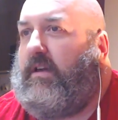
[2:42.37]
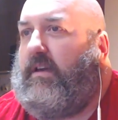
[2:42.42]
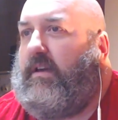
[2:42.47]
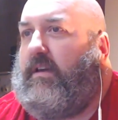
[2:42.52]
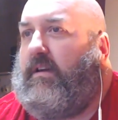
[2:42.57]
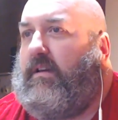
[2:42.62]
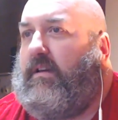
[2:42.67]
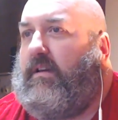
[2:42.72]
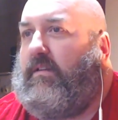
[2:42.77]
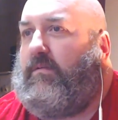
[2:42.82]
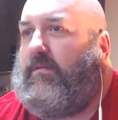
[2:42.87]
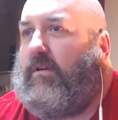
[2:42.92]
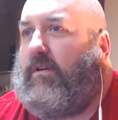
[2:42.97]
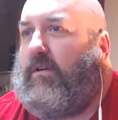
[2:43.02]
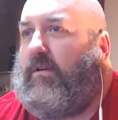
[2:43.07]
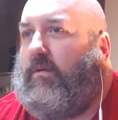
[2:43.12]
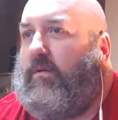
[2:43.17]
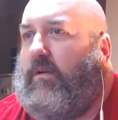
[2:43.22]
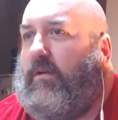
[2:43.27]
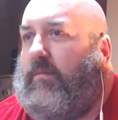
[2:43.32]
That's what I'm
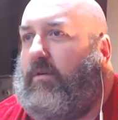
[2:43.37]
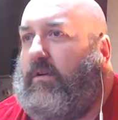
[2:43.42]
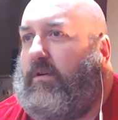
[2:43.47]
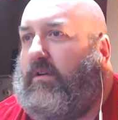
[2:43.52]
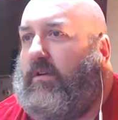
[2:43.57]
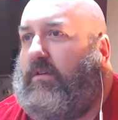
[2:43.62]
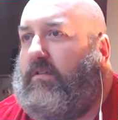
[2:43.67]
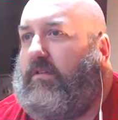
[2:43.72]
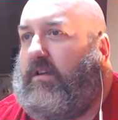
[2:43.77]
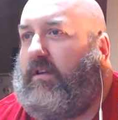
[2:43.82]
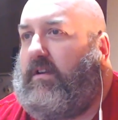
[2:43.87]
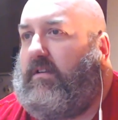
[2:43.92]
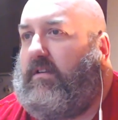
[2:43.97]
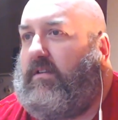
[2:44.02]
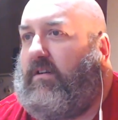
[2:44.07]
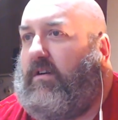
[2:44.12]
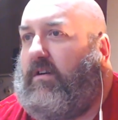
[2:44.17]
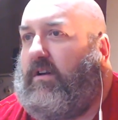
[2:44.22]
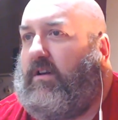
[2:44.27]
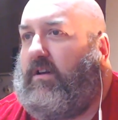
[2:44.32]
going to call him. I'm going to use the
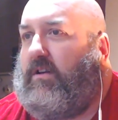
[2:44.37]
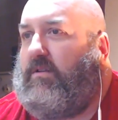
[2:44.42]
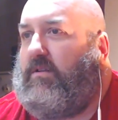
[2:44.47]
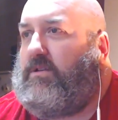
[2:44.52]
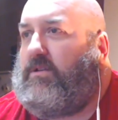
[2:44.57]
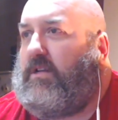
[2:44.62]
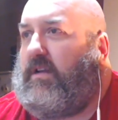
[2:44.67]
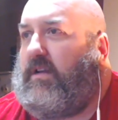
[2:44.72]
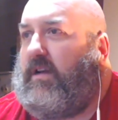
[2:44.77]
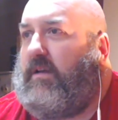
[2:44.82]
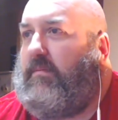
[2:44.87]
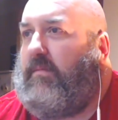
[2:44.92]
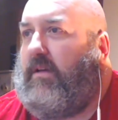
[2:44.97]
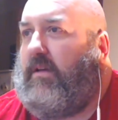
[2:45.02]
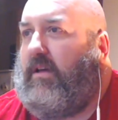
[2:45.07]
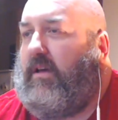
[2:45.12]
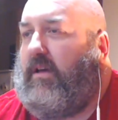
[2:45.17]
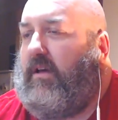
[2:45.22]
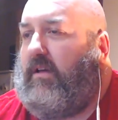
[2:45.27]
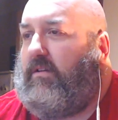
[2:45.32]
entire username.
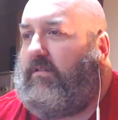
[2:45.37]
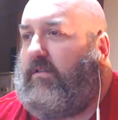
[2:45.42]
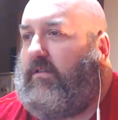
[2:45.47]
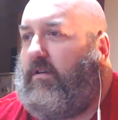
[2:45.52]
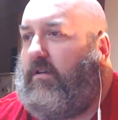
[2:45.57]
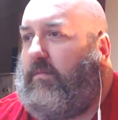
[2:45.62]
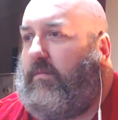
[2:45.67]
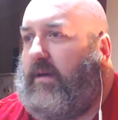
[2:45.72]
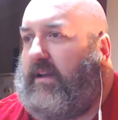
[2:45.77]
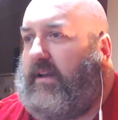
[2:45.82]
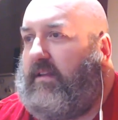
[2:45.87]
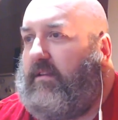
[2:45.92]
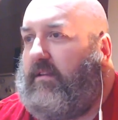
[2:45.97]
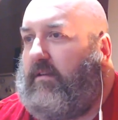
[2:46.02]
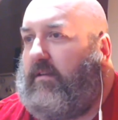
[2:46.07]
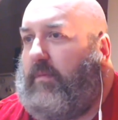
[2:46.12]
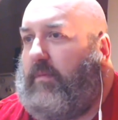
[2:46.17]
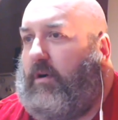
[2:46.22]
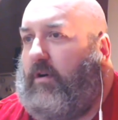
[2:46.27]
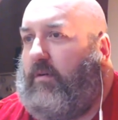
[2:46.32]
Scroll back down to
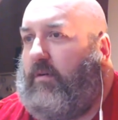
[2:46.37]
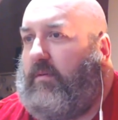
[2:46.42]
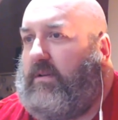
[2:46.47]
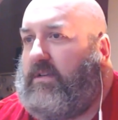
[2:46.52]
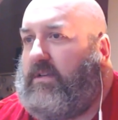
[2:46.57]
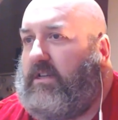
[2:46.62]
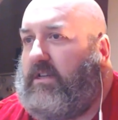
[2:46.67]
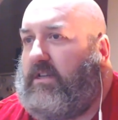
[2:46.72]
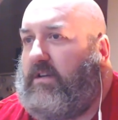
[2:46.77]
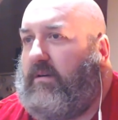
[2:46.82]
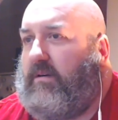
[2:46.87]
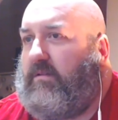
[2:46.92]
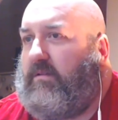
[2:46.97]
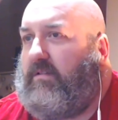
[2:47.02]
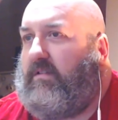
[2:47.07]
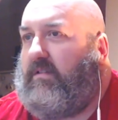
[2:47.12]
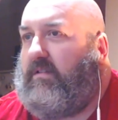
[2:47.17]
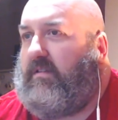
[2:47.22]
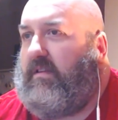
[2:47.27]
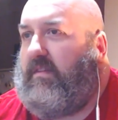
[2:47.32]
the bottom and see who
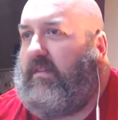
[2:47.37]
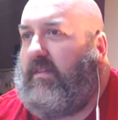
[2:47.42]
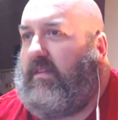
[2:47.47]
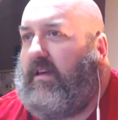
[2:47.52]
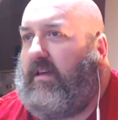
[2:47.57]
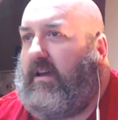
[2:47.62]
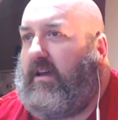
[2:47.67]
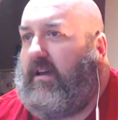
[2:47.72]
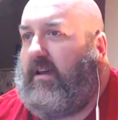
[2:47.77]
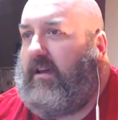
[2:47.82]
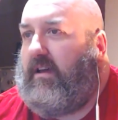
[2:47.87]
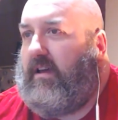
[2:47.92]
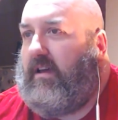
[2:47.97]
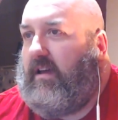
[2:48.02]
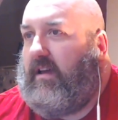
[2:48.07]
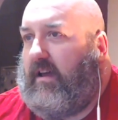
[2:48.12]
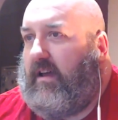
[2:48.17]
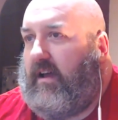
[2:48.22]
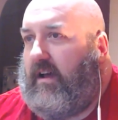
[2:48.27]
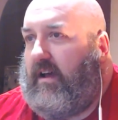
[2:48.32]
else is in there.
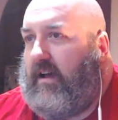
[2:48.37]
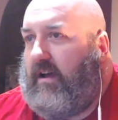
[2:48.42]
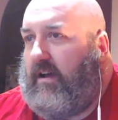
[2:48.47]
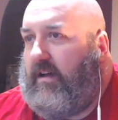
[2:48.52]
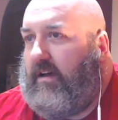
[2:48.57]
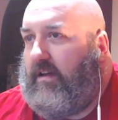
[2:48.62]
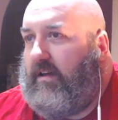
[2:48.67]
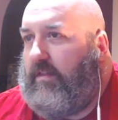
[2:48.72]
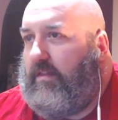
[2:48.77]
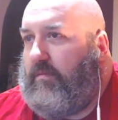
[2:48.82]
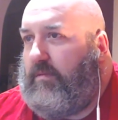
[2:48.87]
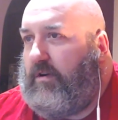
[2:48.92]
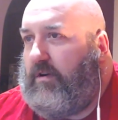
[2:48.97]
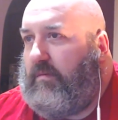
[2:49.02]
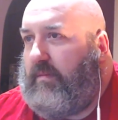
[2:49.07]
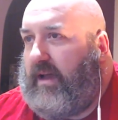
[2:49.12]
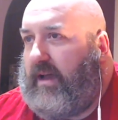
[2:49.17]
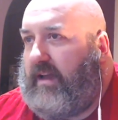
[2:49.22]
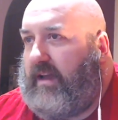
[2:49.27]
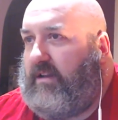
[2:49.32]
The
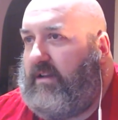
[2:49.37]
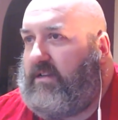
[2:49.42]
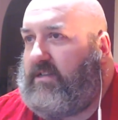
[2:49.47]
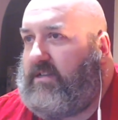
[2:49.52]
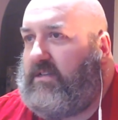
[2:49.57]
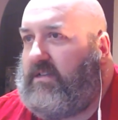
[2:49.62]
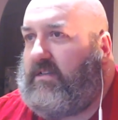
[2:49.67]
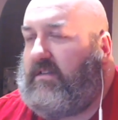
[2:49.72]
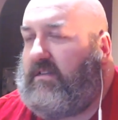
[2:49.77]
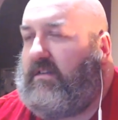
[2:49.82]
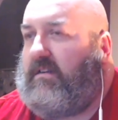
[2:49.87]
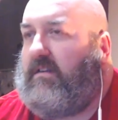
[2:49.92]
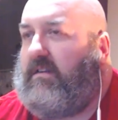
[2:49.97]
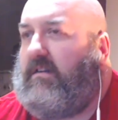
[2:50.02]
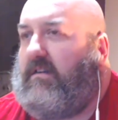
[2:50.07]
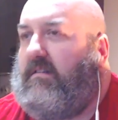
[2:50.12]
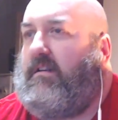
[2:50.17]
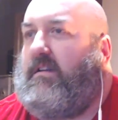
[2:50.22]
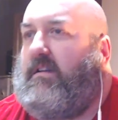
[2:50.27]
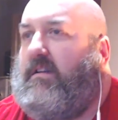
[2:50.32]
McManus.
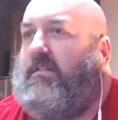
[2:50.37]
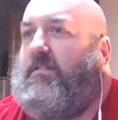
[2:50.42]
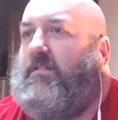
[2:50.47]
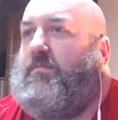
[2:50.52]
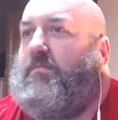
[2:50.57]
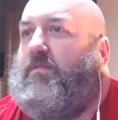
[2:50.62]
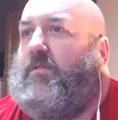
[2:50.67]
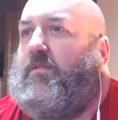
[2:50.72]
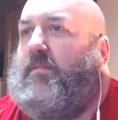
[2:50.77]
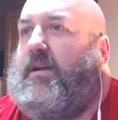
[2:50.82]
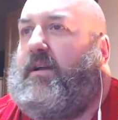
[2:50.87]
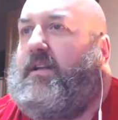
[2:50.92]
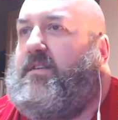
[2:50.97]
Oh, I know some McManus.